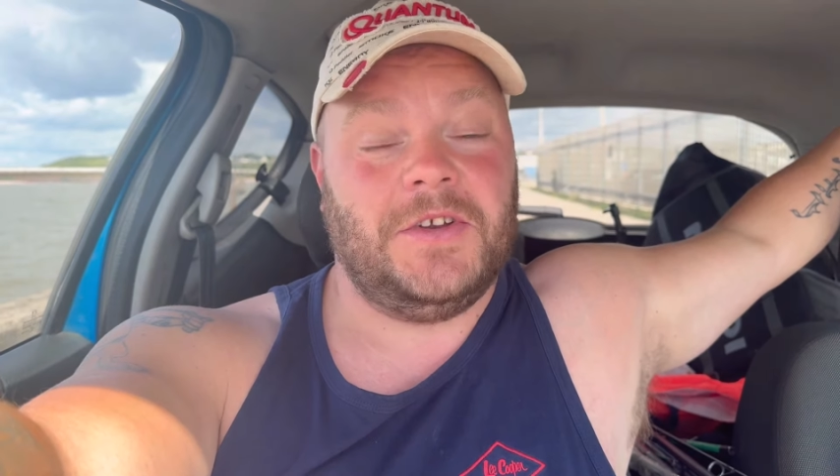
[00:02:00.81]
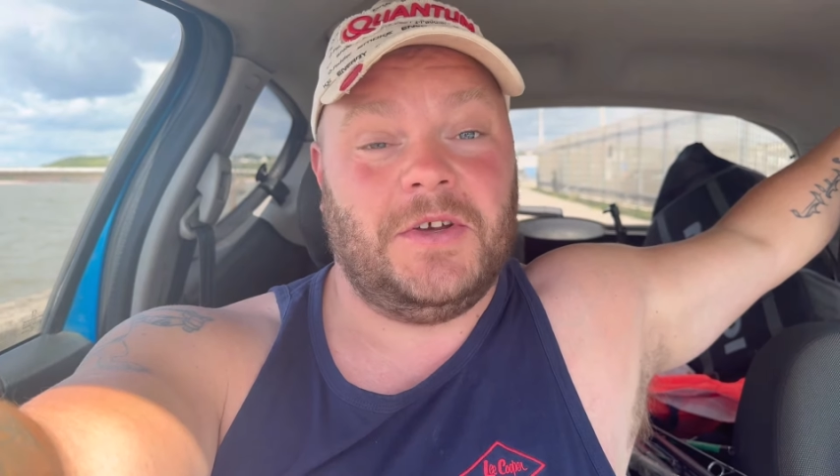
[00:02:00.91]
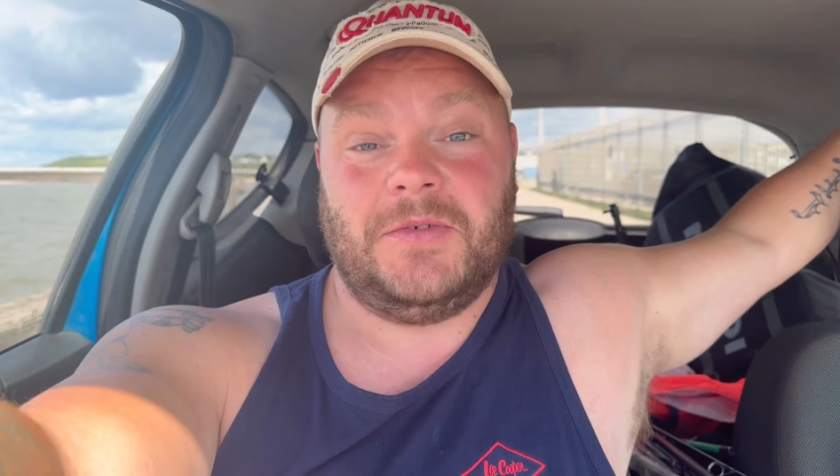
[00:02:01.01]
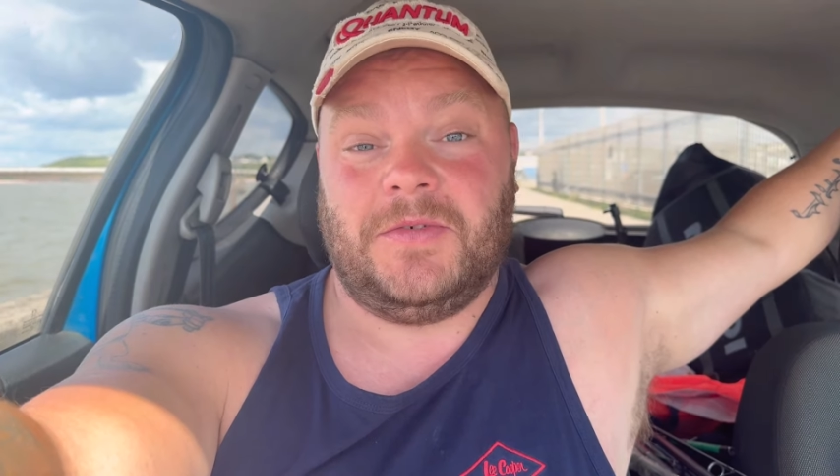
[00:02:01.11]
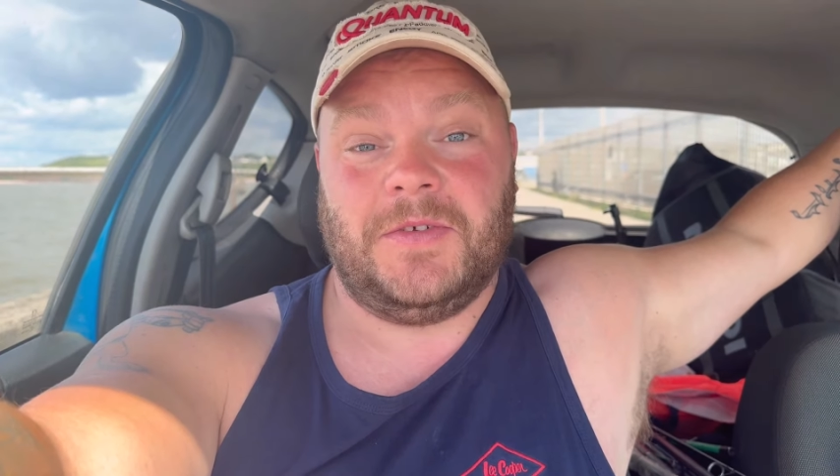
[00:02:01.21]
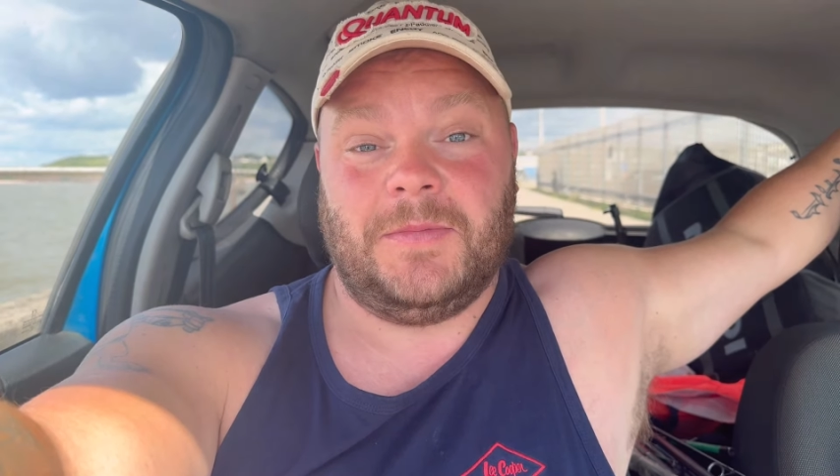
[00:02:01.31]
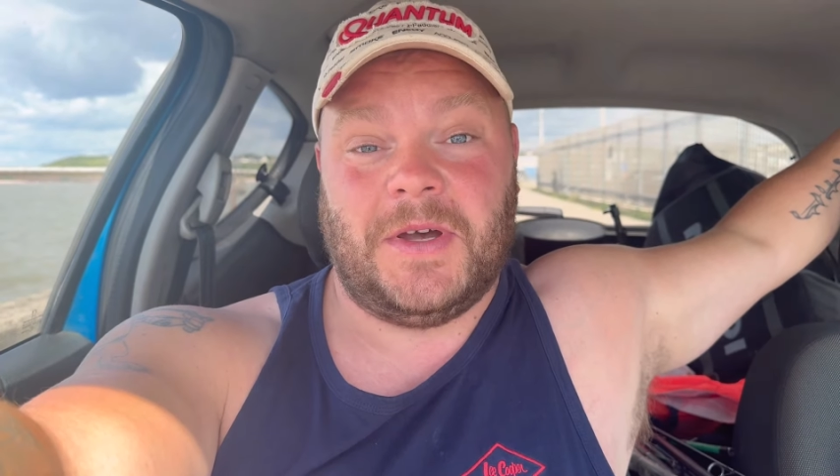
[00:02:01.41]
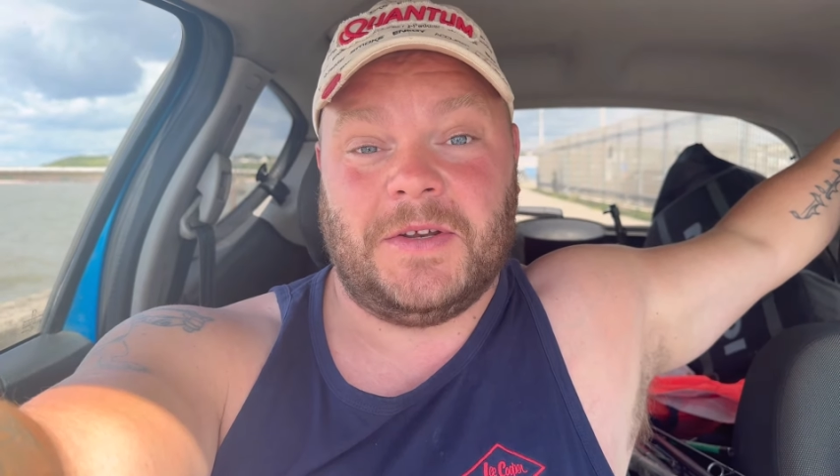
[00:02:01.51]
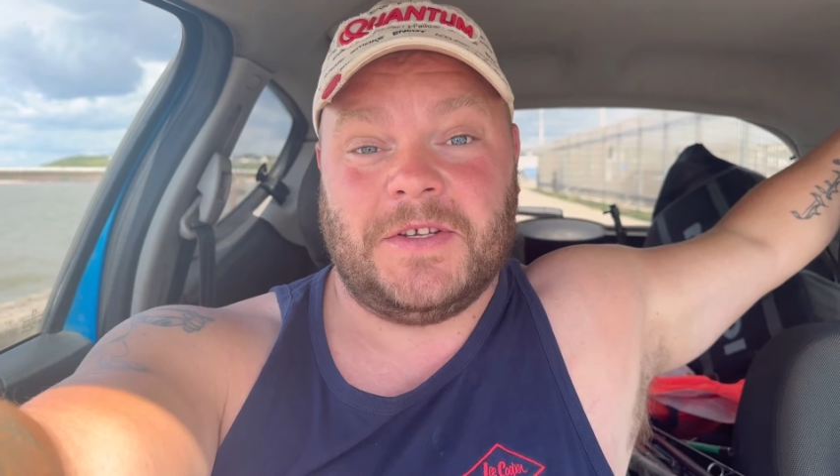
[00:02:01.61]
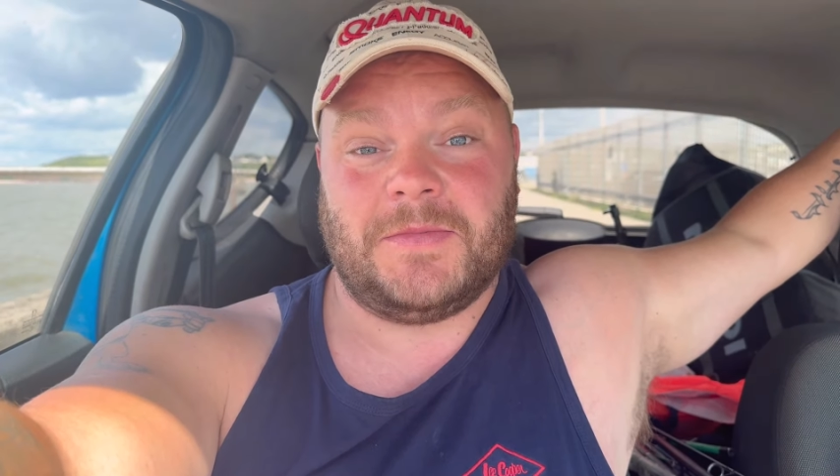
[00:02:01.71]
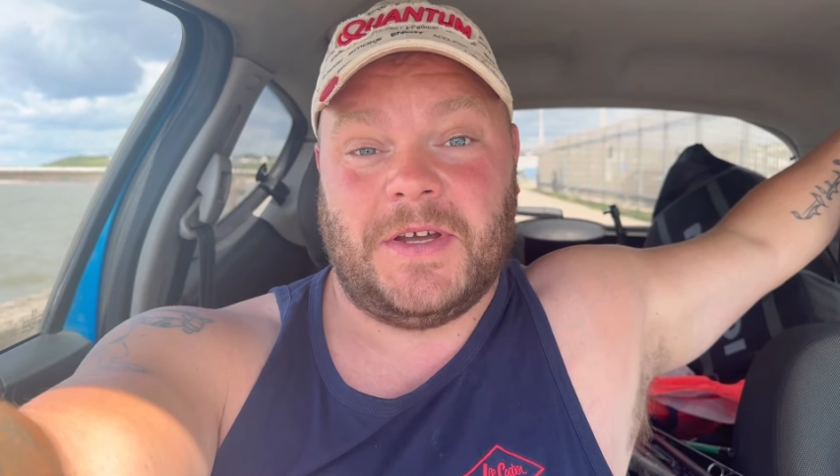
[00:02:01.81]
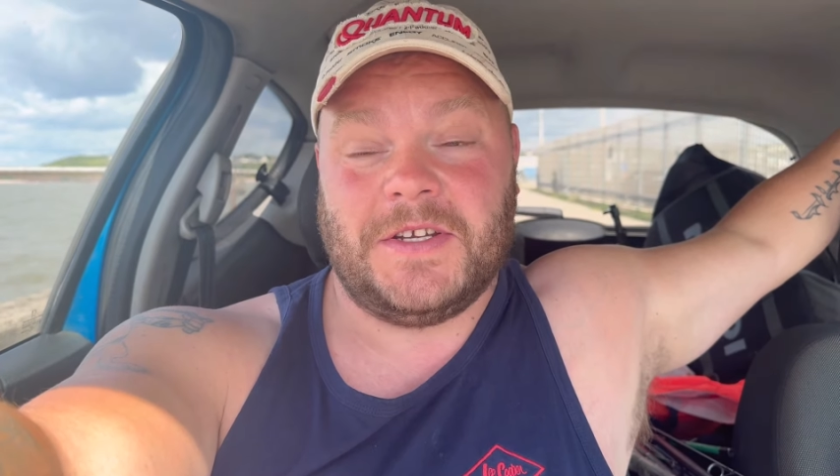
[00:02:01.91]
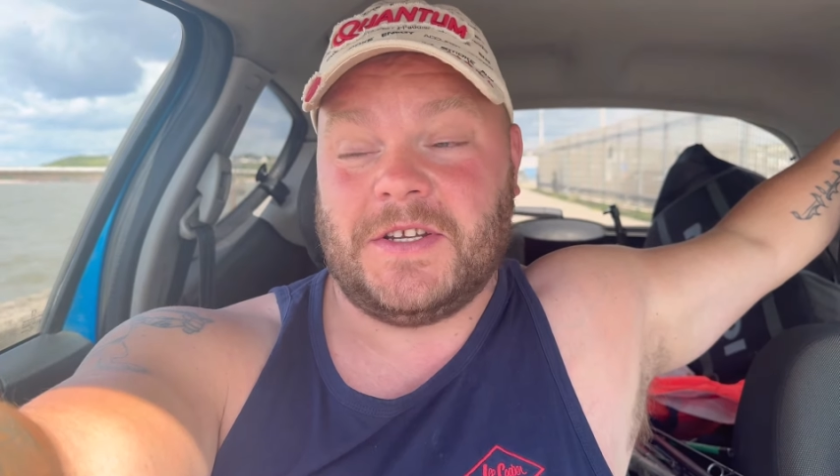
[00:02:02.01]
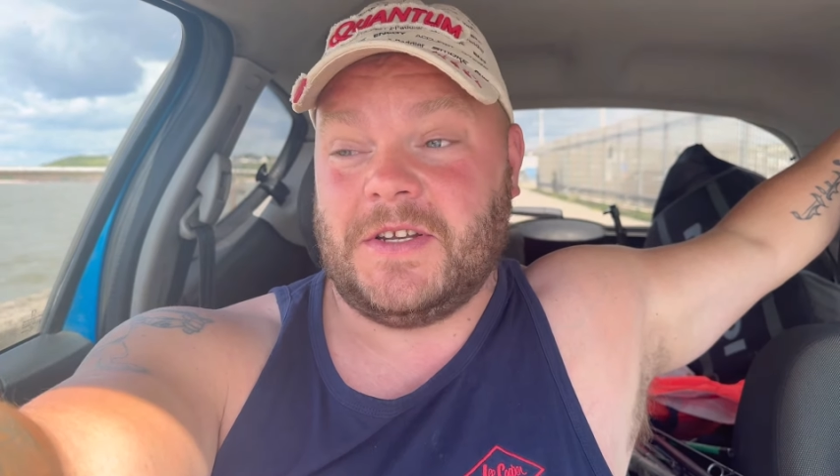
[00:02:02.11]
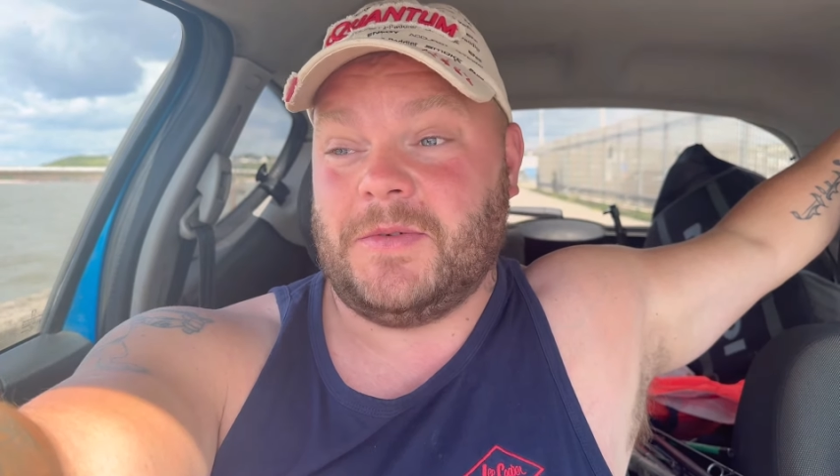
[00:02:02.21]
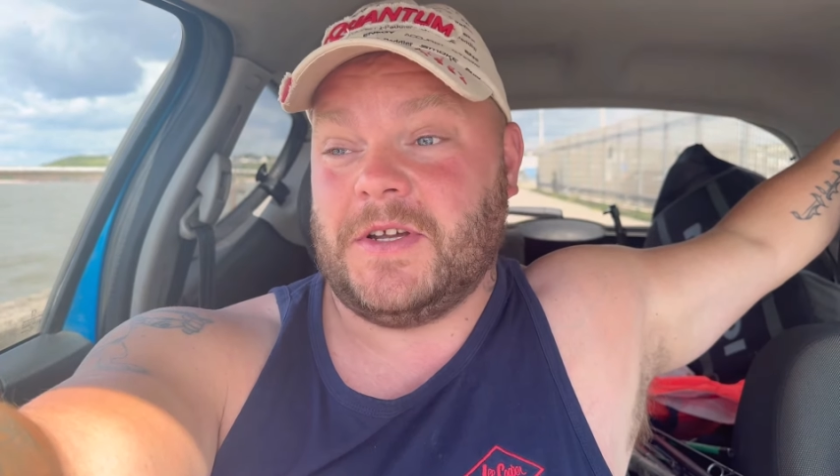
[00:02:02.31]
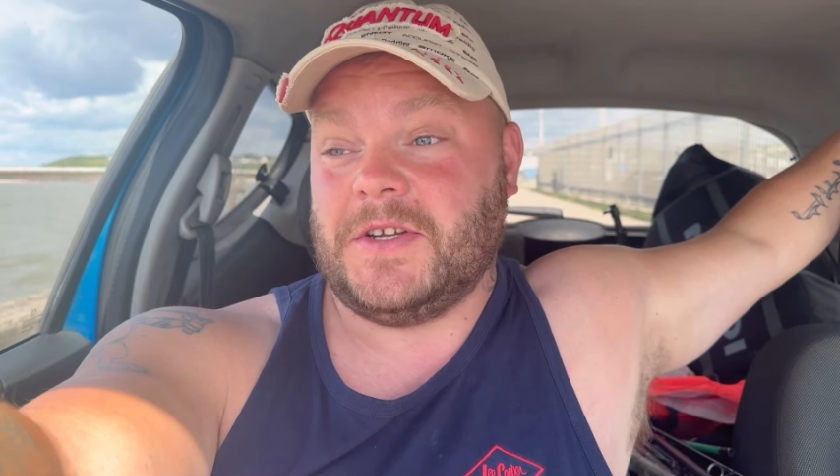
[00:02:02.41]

I know nothing about this place anyway.